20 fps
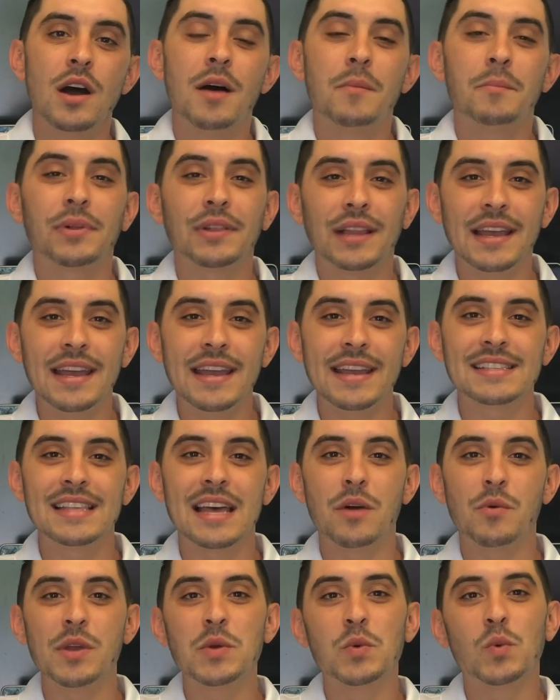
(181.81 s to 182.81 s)
plays
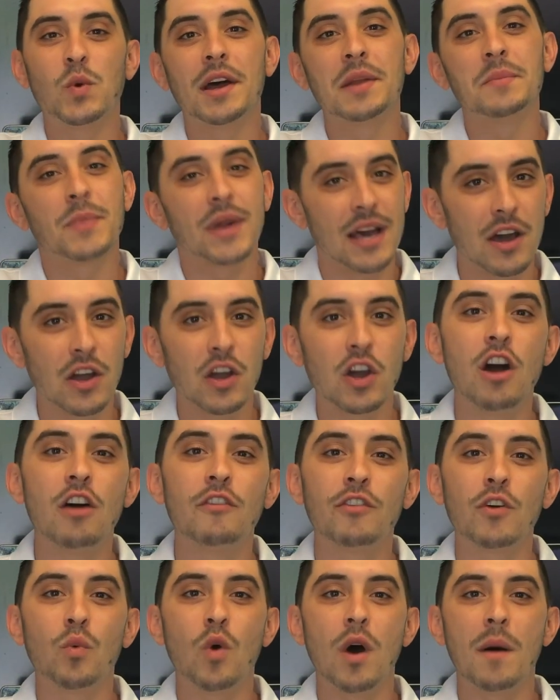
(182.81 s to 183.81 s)
that we won, but I'll go
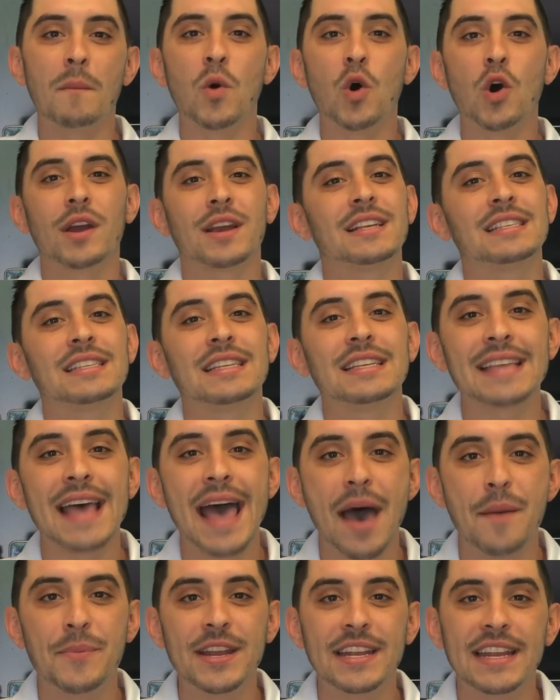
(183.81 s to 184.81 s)
over one more because this
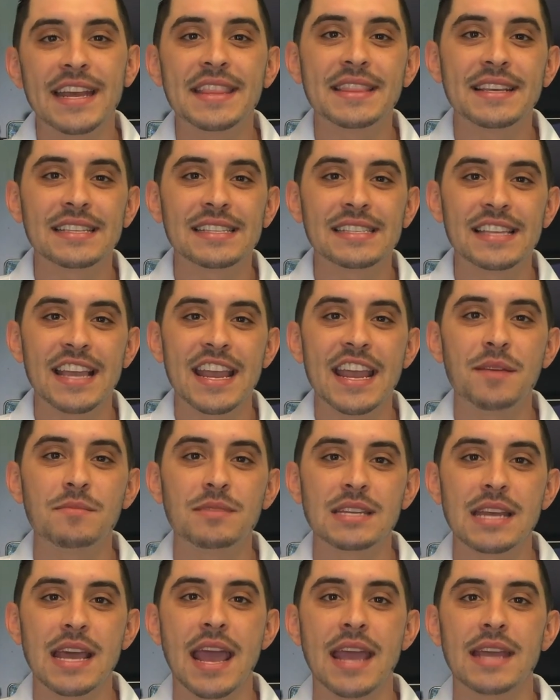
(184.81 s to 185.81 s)
happened in the same
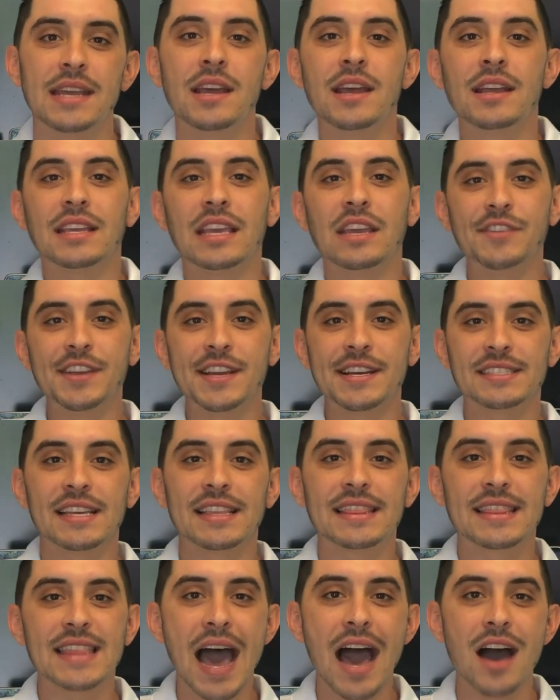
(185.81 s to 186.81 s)
day, giving us
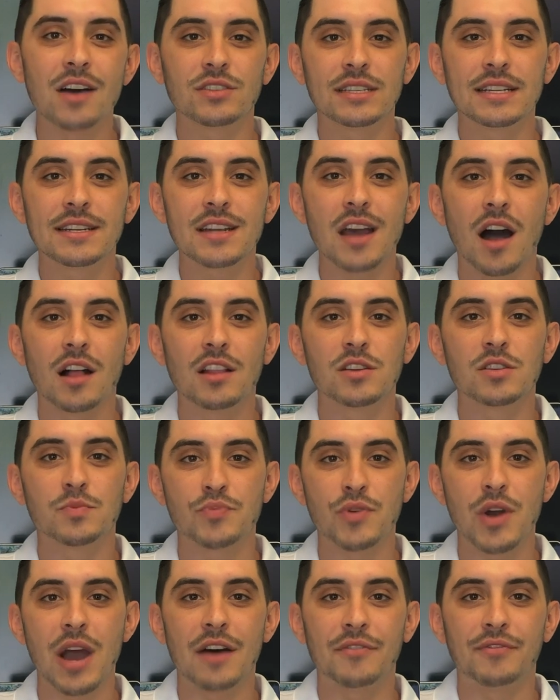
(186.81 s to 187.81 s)
$1,000
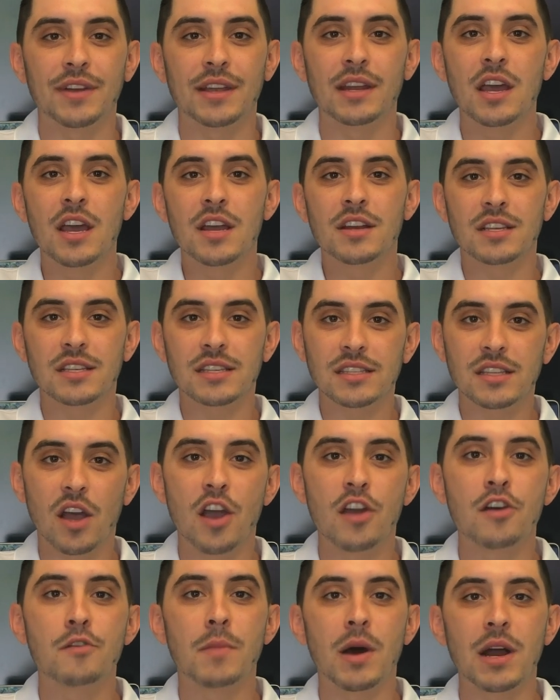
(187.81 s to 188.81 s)
profit to
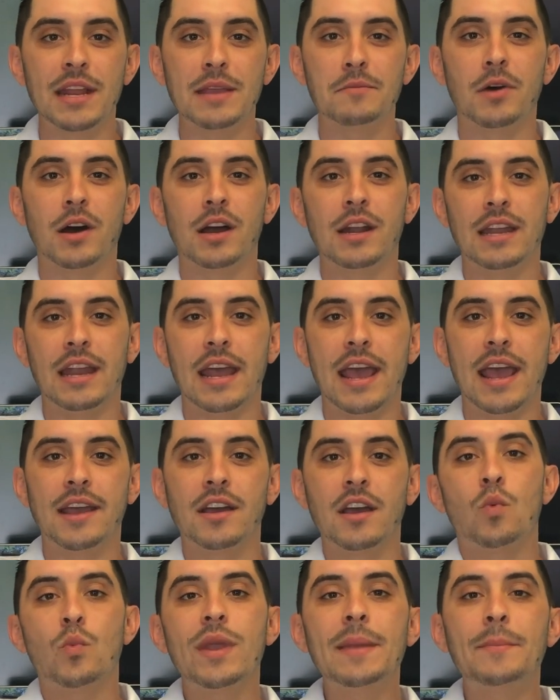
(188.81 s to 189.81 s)
start Money Monday. We